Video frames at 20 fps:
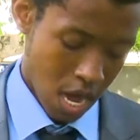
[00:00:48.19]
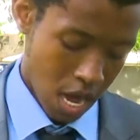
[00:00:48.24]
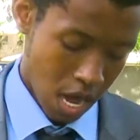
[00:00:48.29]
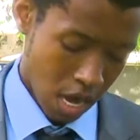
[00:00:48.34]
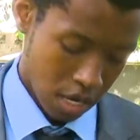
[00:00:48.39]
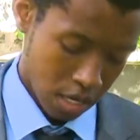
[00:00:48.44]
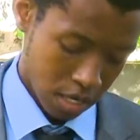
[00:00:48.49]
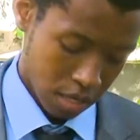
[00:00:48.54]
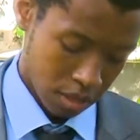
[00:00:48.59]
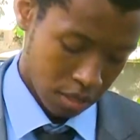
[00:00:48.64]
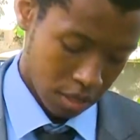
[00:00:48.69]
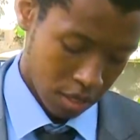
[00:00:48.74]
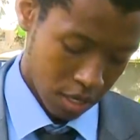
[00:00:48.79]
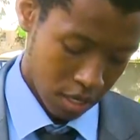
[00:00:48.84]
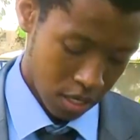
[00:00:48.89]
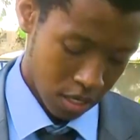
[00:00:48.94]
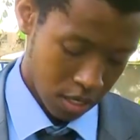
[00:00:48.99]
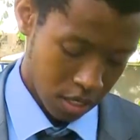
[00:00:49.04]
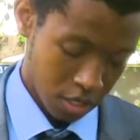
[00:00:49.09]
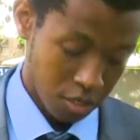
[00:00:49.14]
And in the
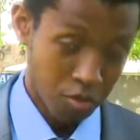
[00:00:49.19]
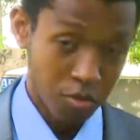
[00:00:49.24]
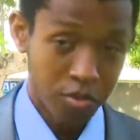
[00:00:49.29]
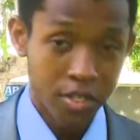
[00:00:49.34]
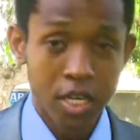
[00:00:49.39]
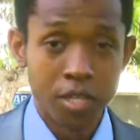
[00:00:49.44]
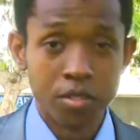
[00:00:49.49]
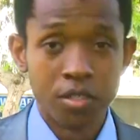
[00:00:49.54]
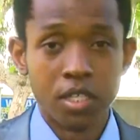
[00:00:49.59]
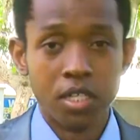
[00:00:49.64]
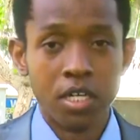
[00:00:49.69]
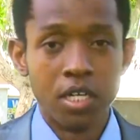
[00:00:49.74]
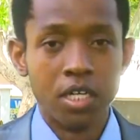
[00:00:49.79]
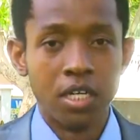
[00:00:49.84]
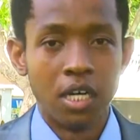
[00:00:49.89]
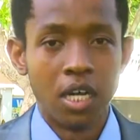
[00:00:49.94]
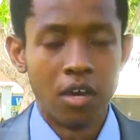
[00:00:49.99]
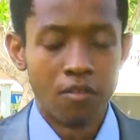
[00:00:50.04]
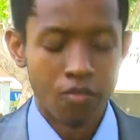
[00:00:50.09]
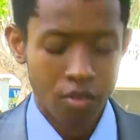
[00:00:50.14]
year
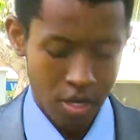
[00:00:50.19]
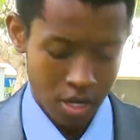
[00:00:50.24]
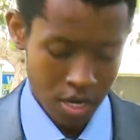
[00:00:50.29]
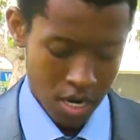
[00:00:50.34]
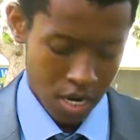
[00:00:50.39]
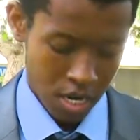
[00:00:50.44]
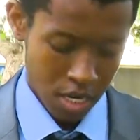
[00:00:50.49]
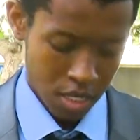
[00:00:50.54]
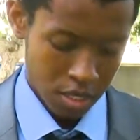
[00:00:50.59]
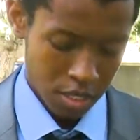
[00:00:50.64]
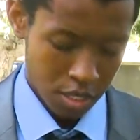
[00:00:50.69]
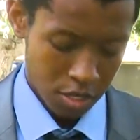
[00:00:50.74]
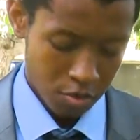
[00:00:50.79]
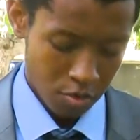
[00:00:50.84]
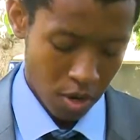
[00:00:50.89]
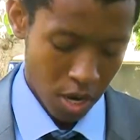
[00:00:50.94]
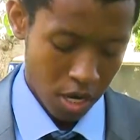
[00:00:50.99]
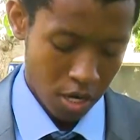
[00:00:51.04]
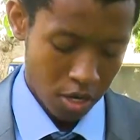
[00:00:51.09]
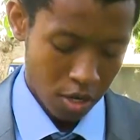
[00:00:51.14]
2011, the
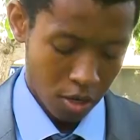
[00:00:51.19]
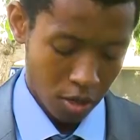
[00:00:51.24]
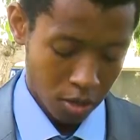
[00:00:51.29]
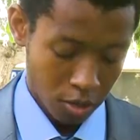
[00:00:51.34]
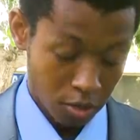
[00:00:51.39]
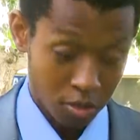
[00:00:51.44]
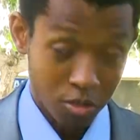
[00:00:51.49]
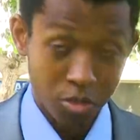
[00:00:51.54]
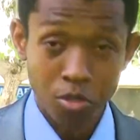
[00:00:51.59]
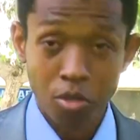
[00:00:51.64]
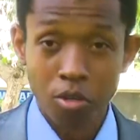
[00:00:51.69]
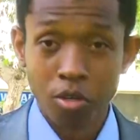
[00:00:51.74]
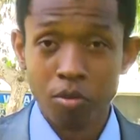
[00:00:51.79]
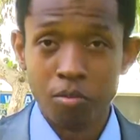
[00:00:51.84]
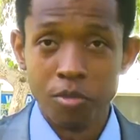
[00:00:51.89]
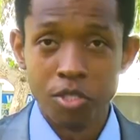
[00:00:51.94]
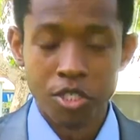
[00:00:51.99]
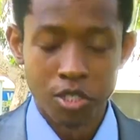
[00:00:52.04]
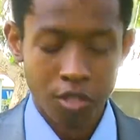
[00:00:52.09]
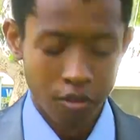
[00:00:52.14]
Drug Control
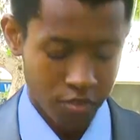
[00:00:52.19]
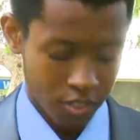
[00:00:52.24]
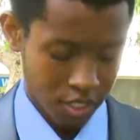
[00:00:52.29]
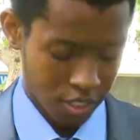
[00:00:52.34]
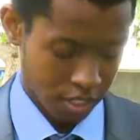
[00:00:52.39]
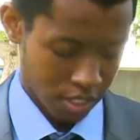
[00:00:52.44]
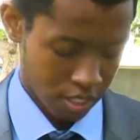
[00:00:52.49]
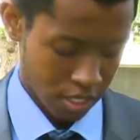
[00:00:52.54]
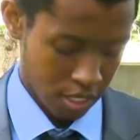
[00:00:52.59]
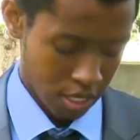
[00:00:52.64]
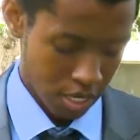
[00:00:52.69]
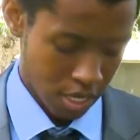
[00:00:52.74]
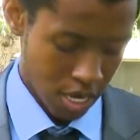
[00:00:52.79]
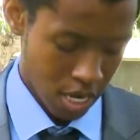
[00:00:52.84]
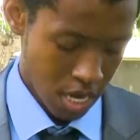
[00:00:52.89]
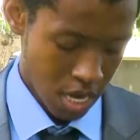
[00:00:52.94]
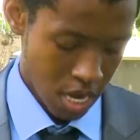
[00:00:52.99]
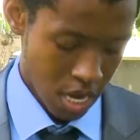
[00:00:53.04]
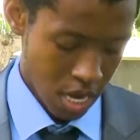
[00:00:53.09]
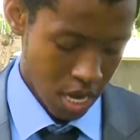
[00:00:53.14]
Commission of
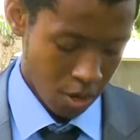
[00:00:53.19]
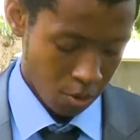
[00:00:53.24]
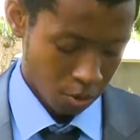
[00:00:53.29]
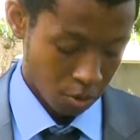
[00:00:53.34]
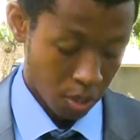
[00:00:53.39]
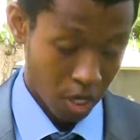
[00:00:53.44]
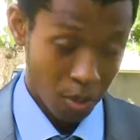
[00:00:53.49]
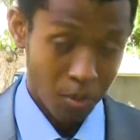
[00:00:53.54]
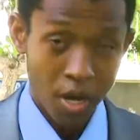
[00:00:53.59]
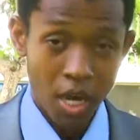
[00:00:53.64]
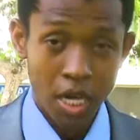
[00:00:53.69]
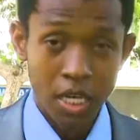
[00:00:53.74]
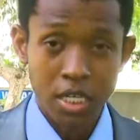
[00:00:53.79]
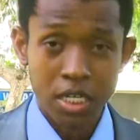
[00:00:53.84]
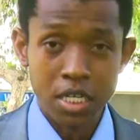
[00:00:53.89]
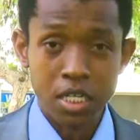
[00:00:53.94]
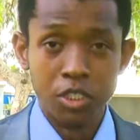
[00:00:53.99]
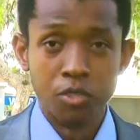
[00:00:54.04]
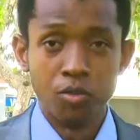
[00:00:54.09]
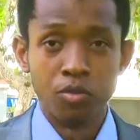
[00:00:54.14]
Tanzania, whereby
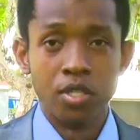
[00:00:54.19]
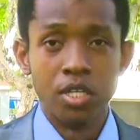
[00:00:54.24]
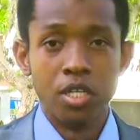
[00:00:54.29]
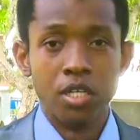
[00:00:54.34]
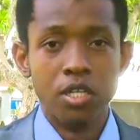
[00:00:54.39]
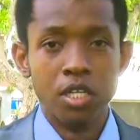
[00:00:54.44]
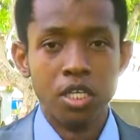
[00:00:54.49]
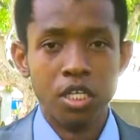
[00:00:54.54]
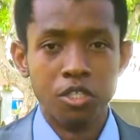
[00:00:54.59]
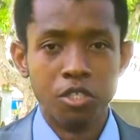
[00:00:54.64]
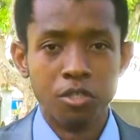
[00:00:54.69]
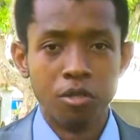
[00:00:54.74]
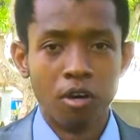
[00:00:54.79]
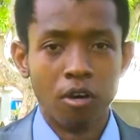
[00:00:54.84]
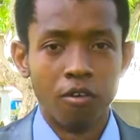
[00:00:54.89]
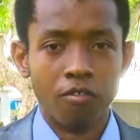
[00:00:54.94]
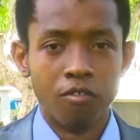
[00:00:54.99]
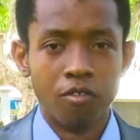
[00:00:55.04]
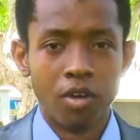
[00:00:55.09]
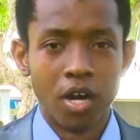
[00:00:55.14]
it deals with the issue
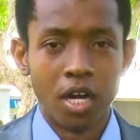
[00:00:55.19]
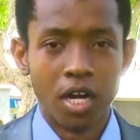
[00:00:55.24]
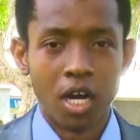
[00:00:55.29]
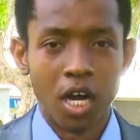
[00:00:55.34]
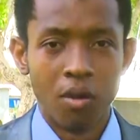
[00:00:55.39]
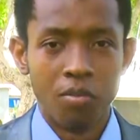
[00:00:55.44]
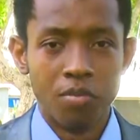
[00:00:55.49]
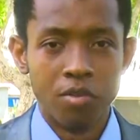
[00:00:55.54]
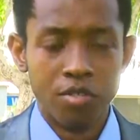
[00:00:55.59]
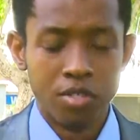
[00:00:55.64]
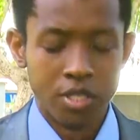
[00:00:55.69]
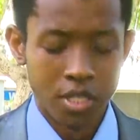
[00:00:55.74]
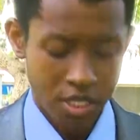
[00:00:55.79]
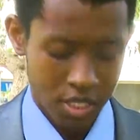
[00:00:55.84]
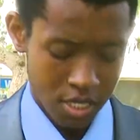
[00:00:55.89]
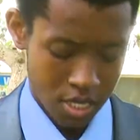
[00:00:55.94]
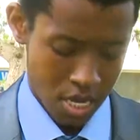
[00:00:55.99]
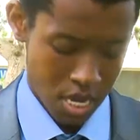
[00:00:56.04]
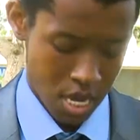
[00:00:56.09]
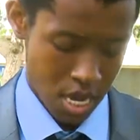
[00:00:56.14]
of drug
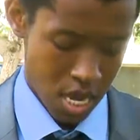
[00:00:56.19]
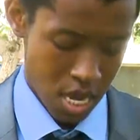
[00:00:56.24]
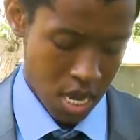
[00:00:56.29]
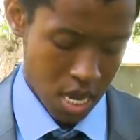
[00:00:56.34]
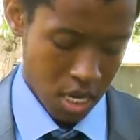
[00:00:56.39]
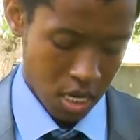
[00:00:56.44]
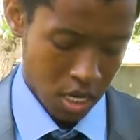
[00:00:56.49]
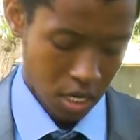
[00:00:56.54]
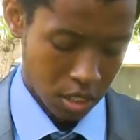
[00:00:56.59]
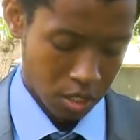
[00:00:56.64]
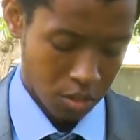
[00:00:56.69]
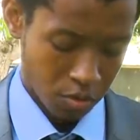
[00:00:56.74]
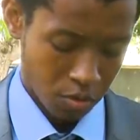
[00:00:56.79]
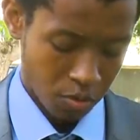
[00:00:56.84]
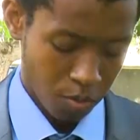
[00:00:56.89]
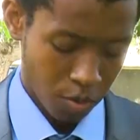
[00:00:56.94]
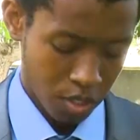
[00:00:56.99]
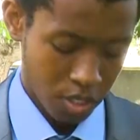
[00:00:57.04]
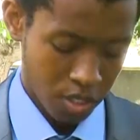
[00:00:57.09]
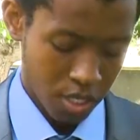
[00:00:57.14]
abuses, it
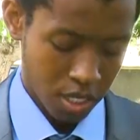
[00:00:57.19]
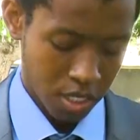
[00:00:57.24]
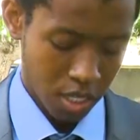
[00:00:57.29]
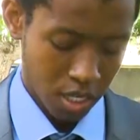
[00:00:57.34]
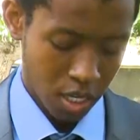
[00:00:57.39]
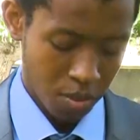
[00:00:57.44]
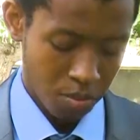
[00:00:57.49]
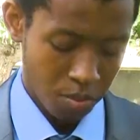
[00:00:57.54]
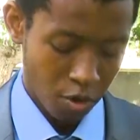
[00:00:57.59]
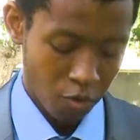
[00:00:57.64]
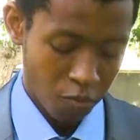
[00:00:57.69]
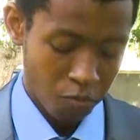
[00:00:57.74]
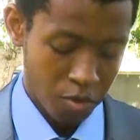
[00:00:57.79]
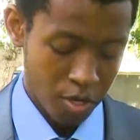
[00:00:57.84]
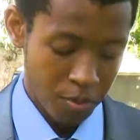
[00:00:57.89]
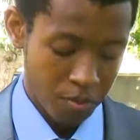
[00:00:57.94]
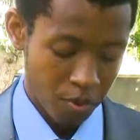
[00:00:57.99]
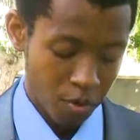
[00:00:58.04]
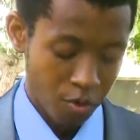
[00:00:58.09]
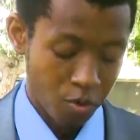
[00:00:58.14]
reported that a number of
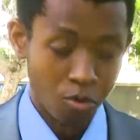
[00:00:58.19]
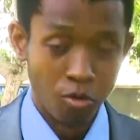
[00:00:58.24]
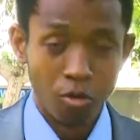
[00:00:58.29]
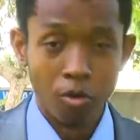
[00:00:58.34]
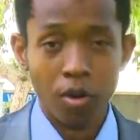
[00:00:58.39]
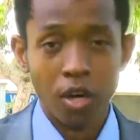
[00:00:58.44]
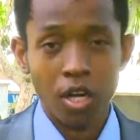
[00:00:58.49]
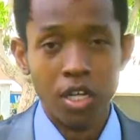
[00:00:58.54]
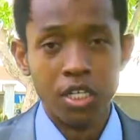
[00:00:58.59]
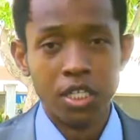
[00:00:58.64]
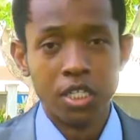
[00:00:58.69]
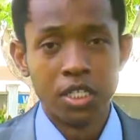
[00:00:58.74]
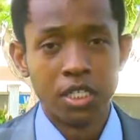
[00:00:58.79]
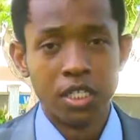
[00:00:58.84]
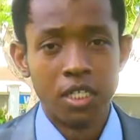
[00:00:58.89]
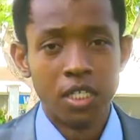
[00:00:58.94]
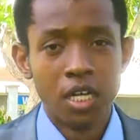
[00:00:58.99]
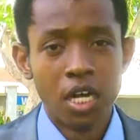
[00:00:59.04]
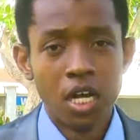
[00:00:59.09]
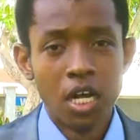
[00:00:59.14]
people who were
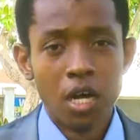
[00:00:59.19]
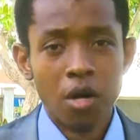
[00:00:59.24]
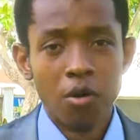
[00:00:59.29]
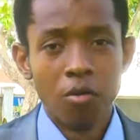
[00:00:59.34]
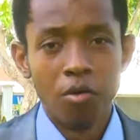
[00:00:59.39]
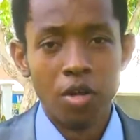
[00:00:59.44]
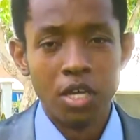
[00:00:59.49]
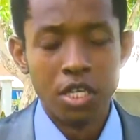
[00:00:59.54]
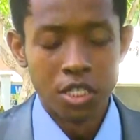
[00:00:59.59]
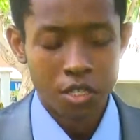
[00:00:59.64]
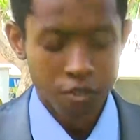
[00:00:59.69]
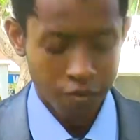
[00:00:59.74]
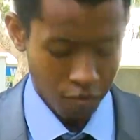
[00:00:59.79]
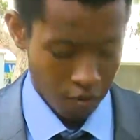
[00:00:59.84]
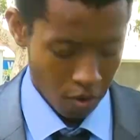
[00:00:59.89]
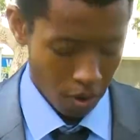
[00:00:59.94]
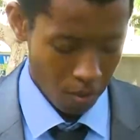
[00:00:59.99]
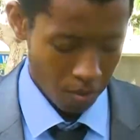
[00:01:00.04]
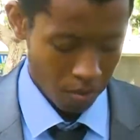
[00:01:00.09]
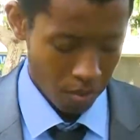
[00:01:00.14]
addicted ranged
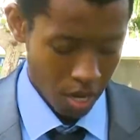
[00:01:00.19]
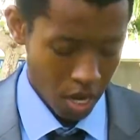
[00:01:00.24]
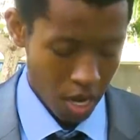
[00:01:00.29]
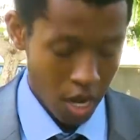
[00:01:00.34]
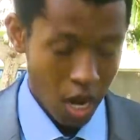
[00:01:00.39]
from